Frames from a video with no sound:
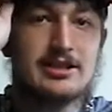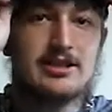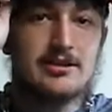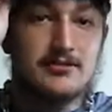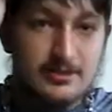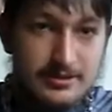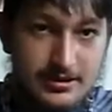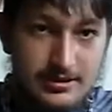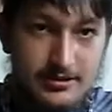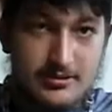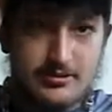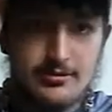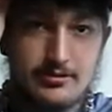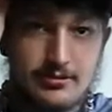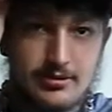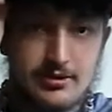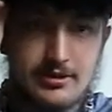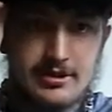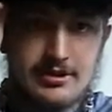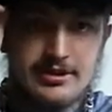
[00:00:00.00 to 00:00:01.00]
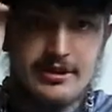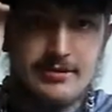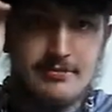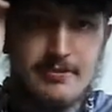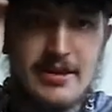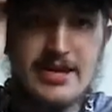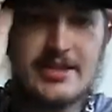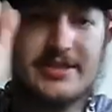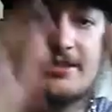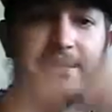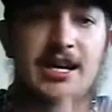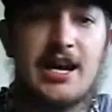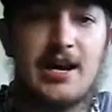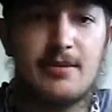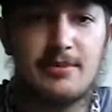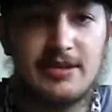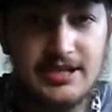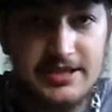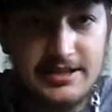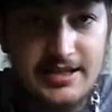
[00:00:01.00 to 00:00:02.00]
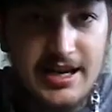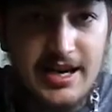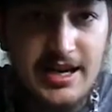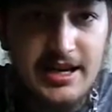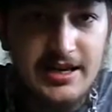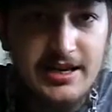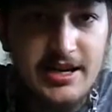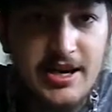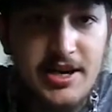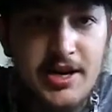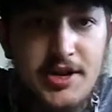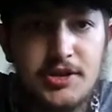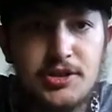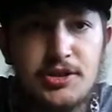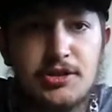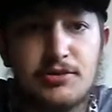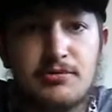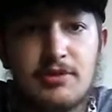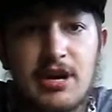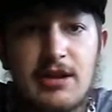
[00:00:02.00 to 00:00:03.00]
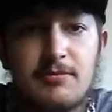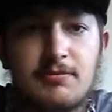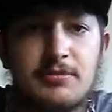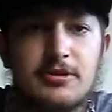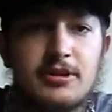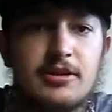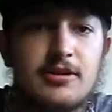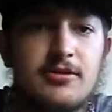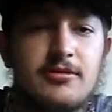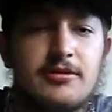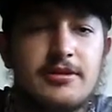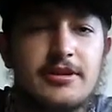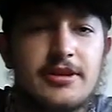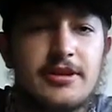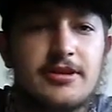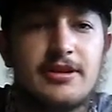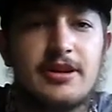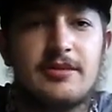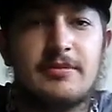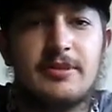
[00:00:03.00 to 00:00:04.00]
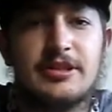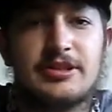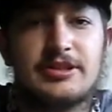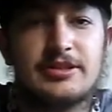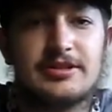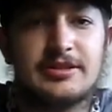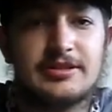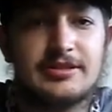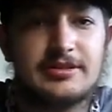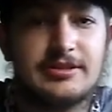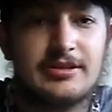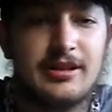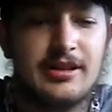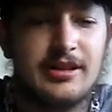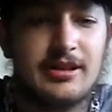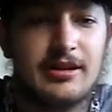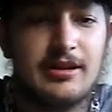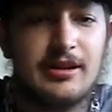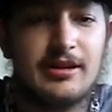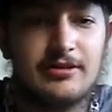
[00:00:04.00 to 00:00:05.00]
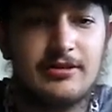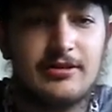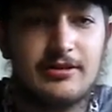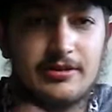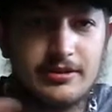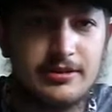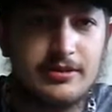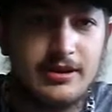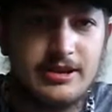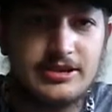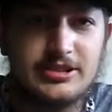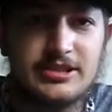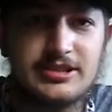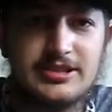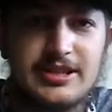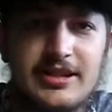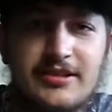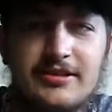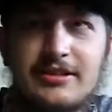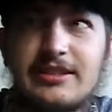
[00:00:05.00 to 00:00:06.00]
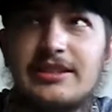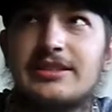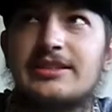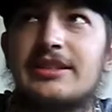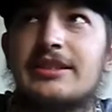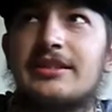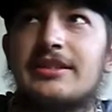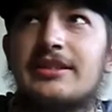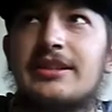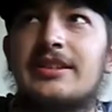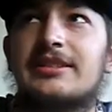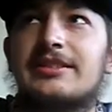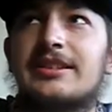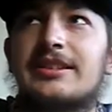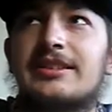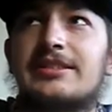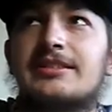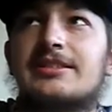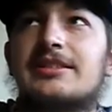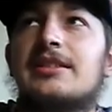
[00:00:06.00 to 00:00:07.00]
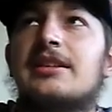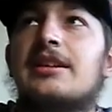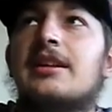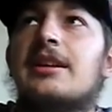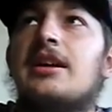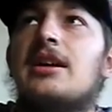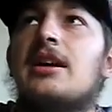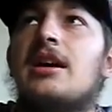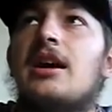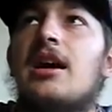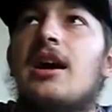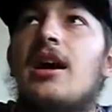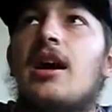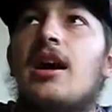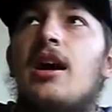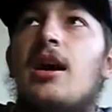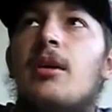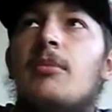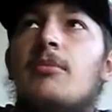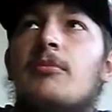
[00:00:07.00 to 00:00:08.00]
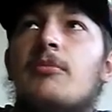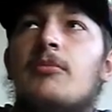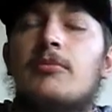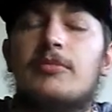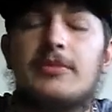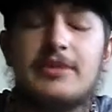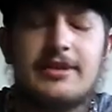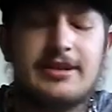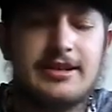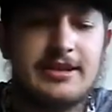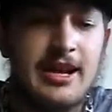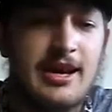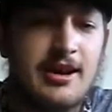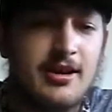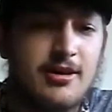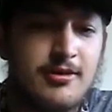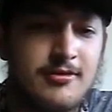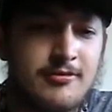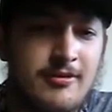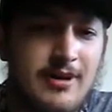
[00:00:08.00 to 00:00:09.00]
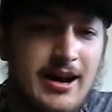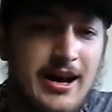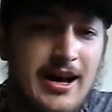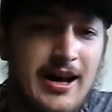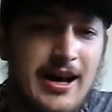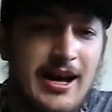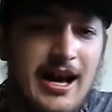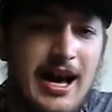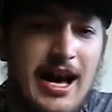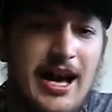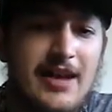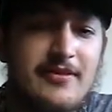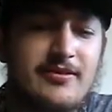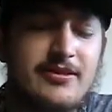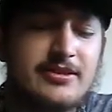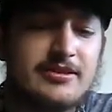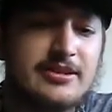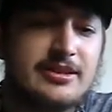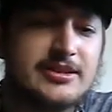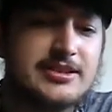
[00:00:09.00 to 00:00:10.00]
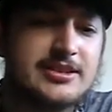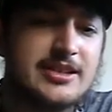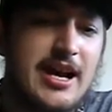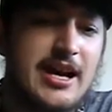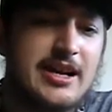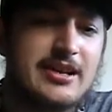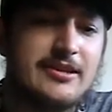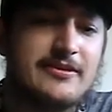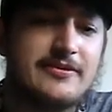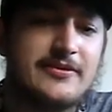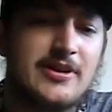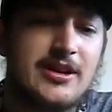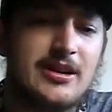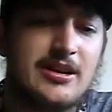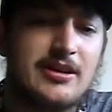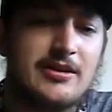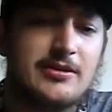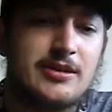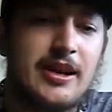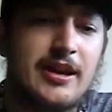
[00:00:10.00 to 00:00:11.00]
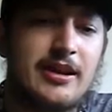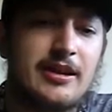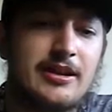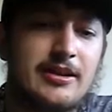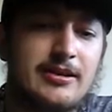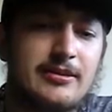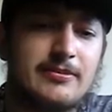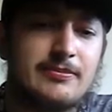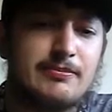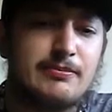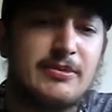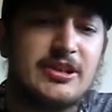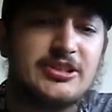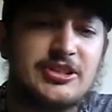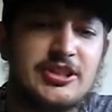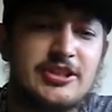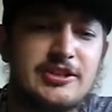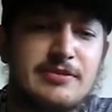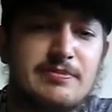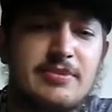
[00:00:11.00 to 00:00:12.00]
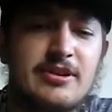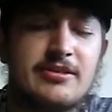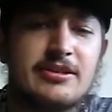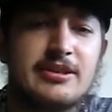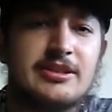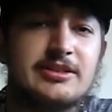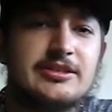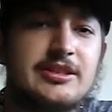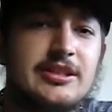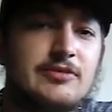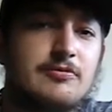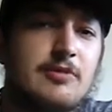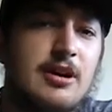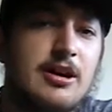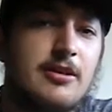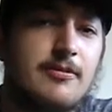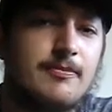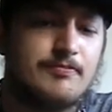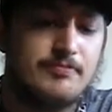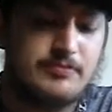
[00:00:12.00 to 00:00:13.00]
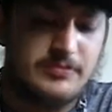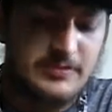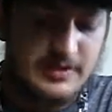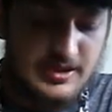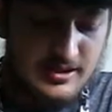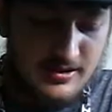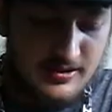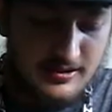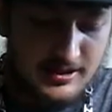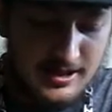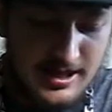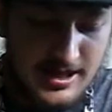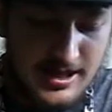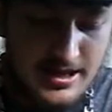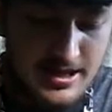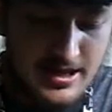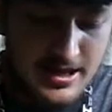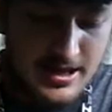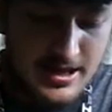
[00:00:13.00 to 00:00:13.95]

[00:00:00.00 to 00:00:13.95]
go into the best time of the day to upload your images. Or I should say your listings. Now I learned this out of much experience as well. Okay,